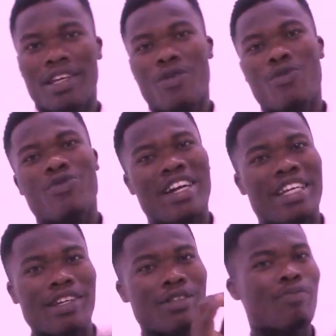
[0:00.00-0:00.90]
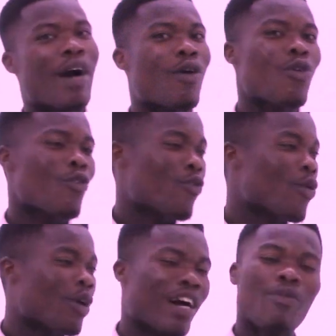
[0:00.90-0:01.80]
everybody in ba ho
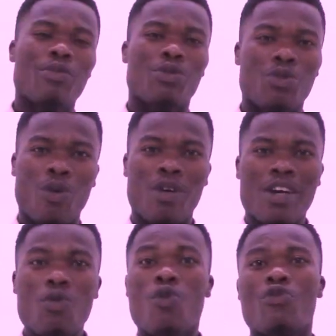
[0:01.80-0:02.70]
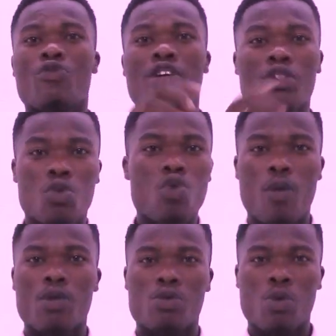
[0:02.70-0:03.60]
for campus wo u freeze
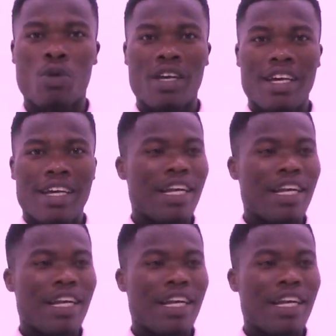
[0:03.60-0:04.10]
gum so